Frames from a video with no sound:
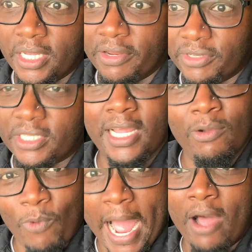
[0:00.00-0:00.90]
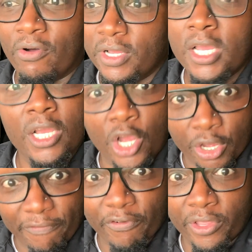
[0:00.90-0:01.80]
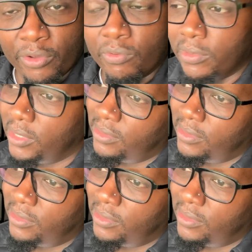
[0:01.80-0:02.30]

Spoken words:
it was just like, wow, good for you.